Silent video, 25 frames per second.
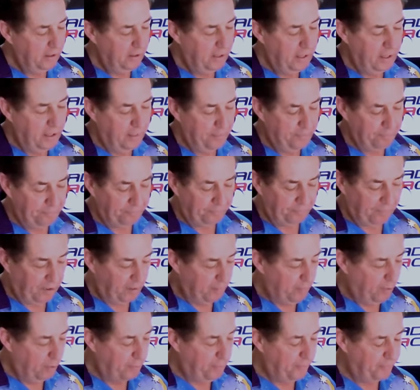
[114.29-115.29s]
Now,
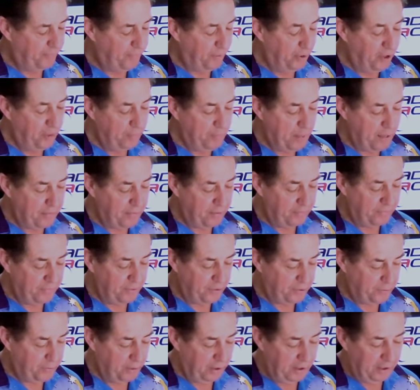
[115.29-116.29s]
my preferred method
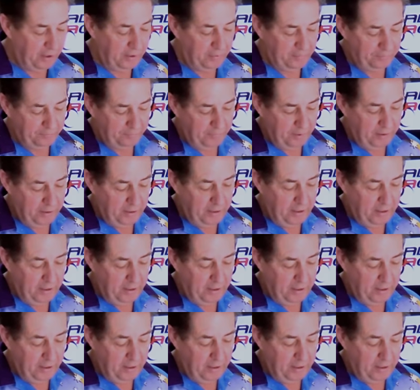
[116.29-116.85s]
for drilling